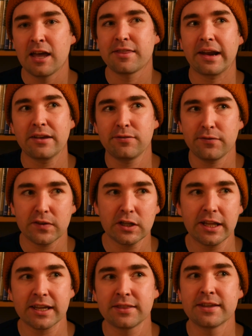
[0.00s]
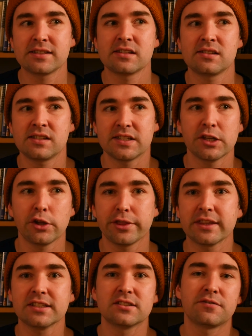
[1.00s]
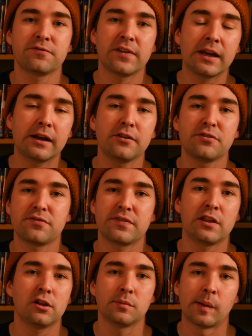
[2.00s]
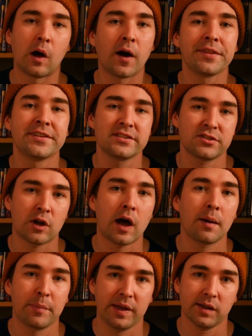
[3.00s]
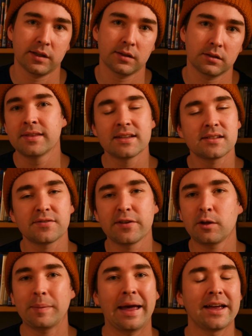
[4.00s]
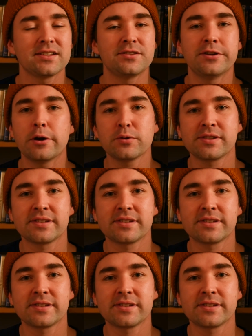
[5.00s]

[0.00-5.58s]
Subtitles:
that I feel like this is still the definitive film on this topic. This film has no